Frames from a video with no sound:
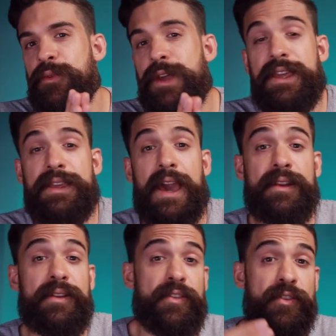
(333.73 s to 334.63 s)
we
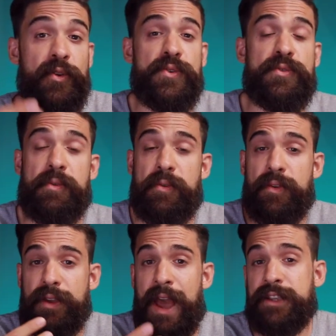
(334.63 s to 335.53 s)
can do
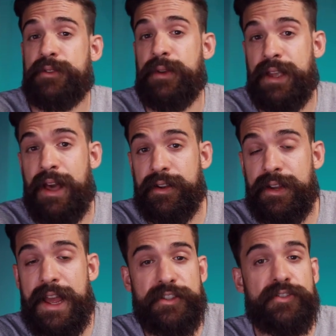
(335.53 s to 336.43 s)
extra
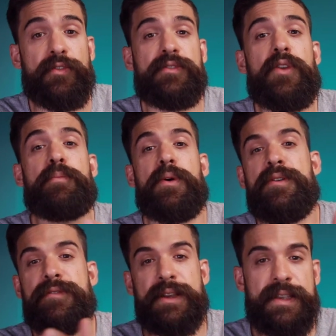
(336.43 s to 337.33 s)
calculations on top
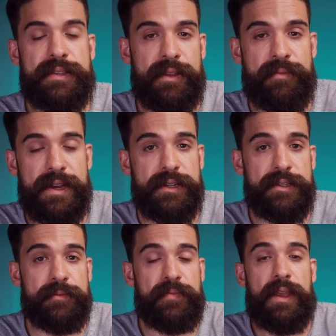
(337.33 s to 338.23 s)
of existing
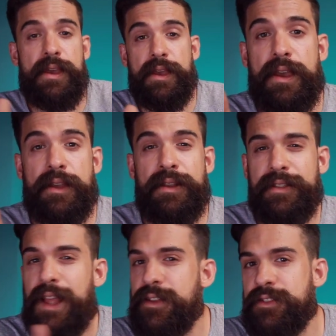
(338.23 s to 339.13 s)
measures. Now
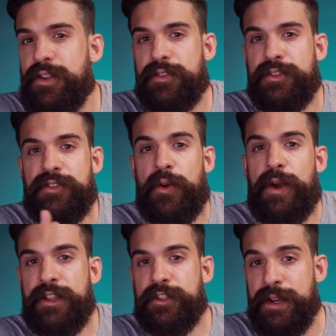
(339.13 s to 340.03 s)
that is not
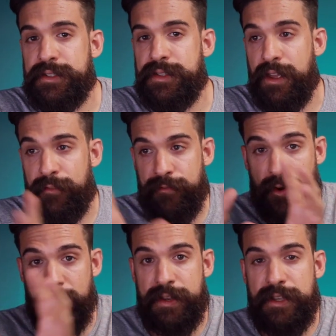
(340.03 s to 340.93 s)
so interesting
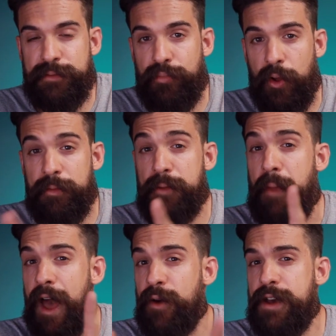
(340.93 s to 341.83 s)
for this problem.
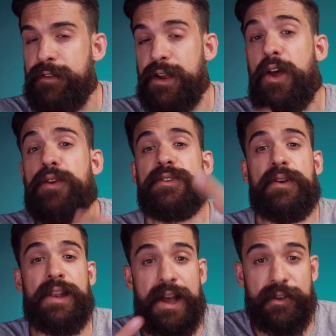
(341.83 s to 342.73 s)
However, it
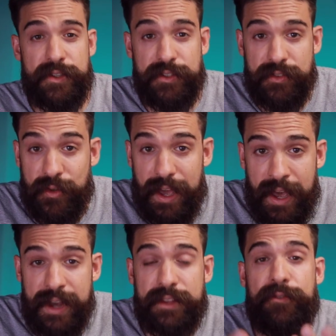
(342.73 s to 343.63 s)
also allows us to
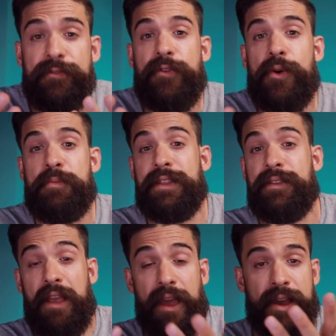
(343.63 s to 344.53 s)
add
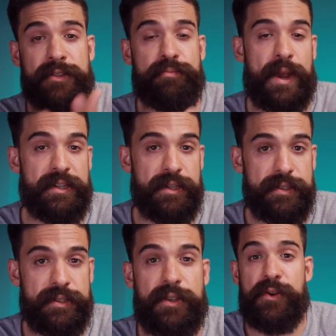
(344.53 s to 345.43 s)
format
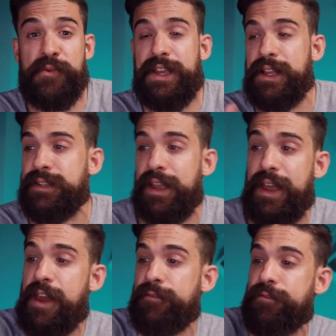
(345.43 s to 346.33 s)
expressions. So we can say
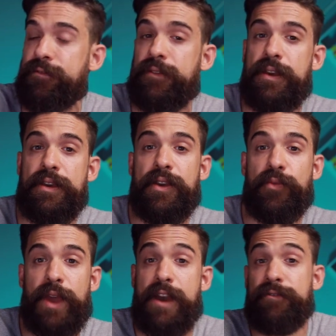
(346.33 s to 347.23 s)
if
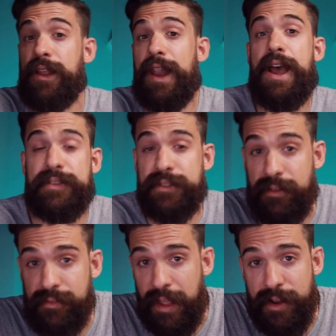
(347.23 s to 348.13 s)
we have the
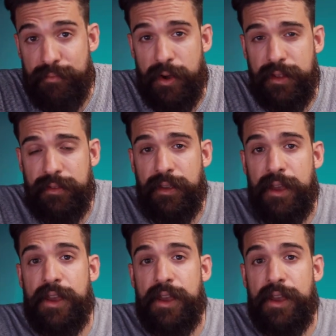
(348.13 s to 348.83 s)
last data point,